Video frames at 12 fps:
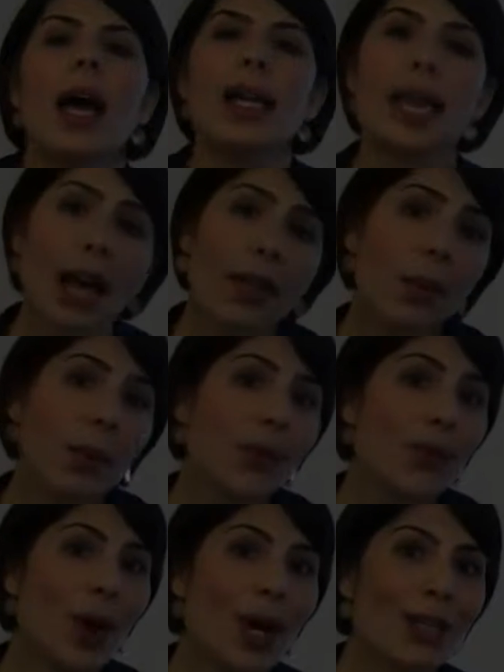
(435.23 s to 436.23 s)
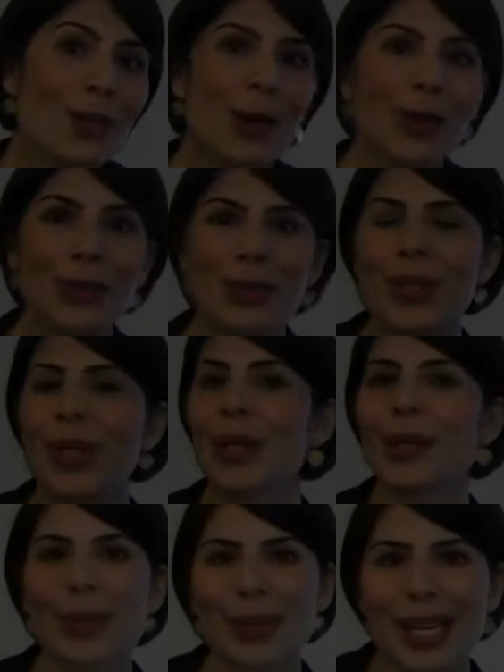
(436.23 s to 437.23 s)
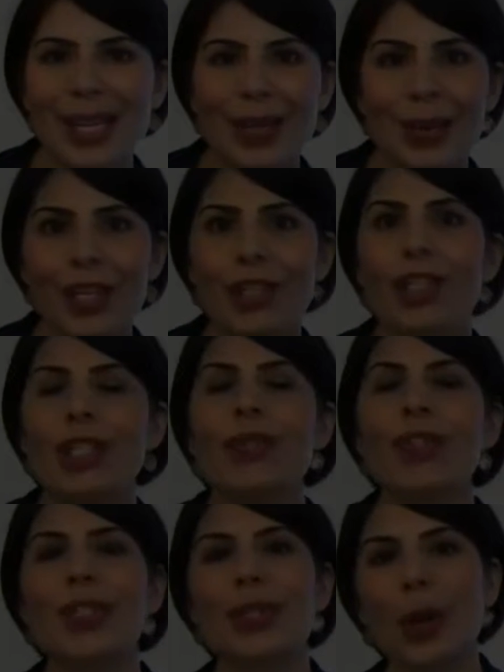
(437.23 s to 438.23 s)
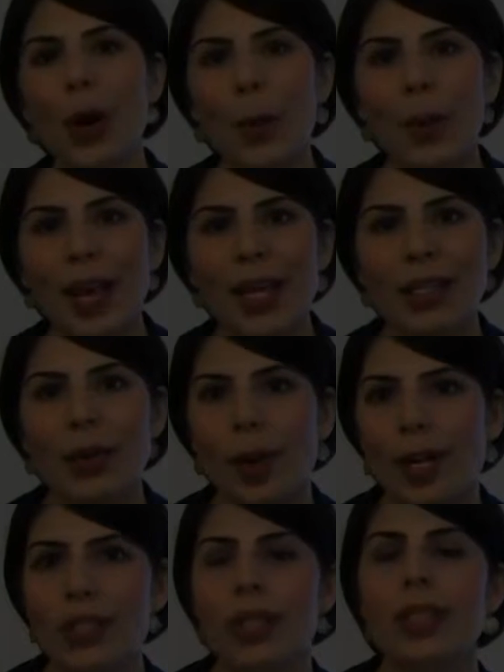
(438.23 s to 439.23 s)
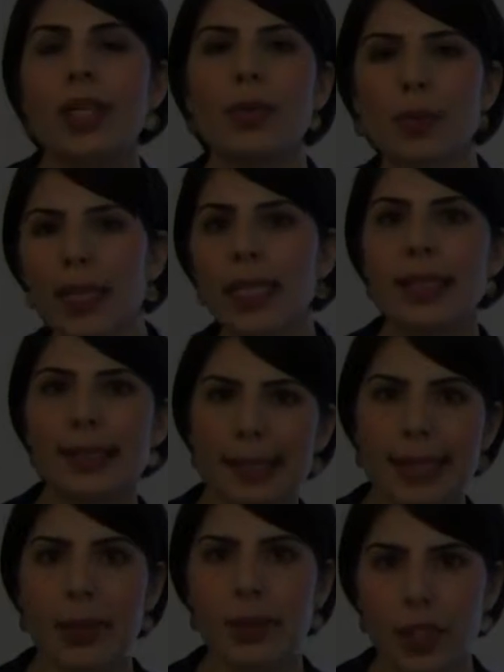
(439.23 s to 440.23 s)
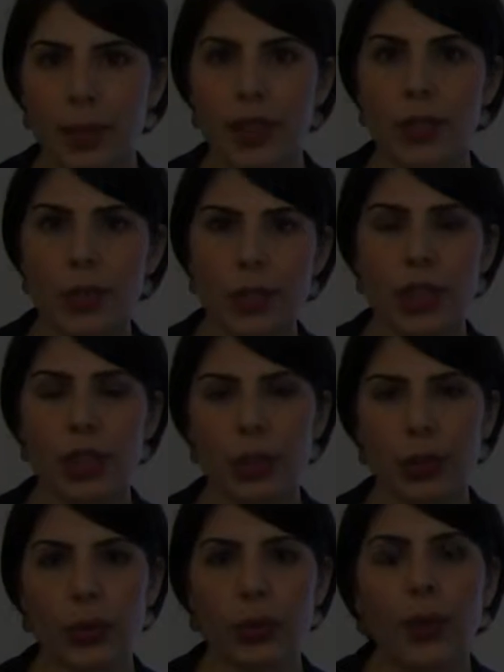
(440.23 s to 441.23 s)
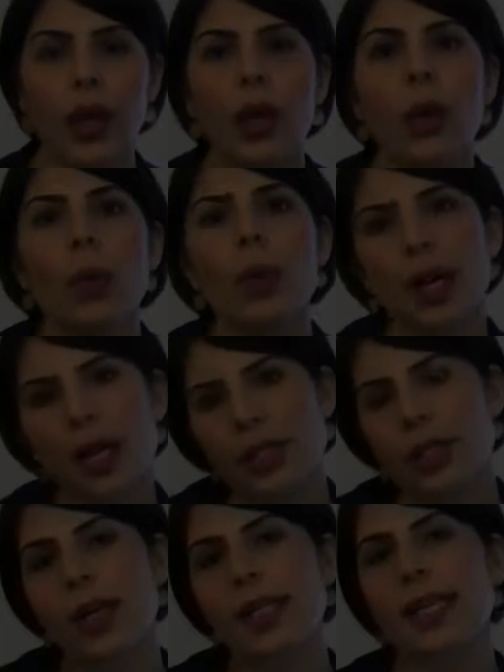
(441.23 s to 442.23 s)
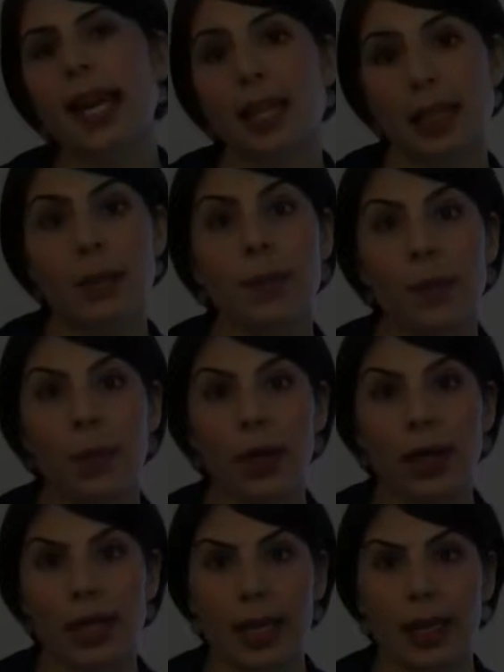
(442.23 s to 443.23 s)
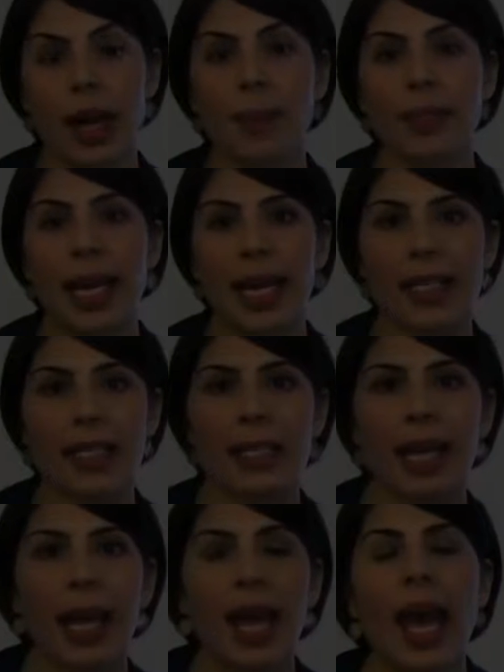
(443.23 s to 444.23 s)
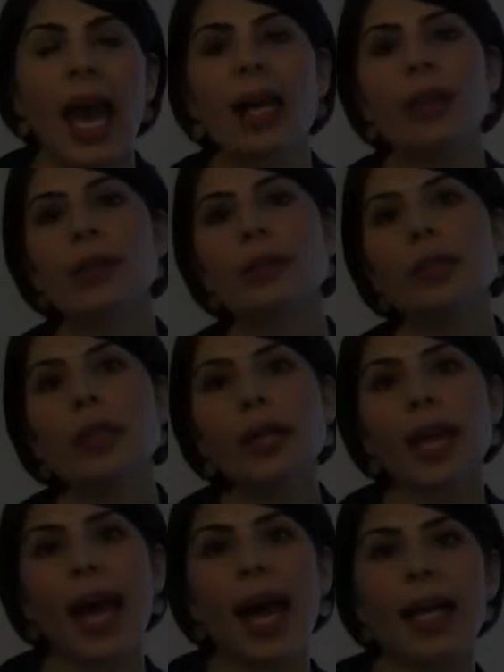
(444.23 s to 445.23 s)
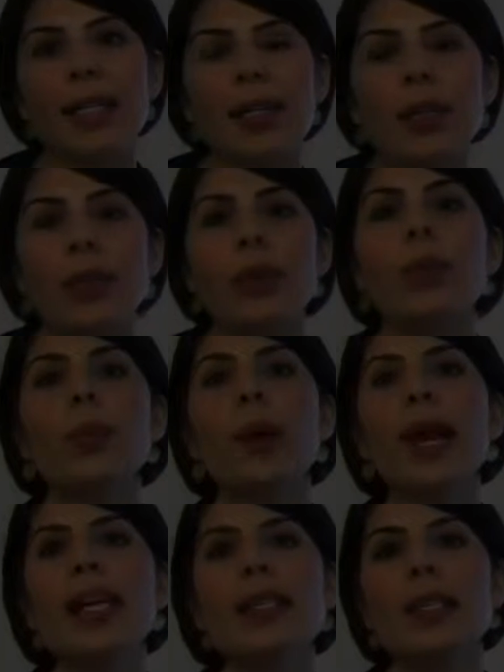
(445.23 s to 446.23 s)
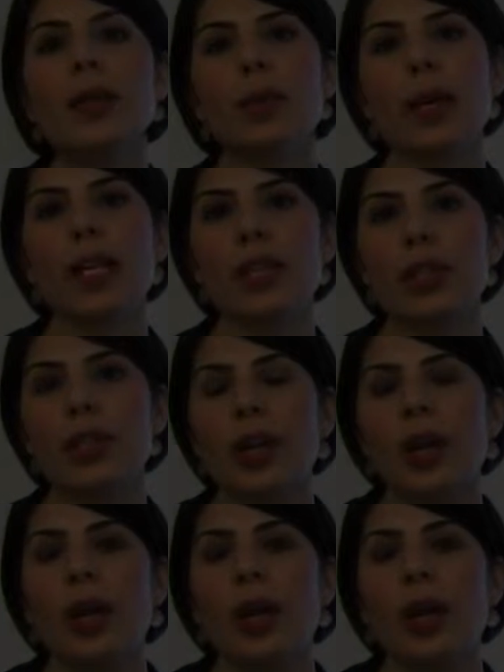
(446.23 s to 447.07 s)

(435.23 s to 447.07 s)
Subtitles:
Now that we've talked about using close-ended questions versus open-ended questions and really distinguishing between the two, we're going to start to get a little bit more complex and look at the ways in which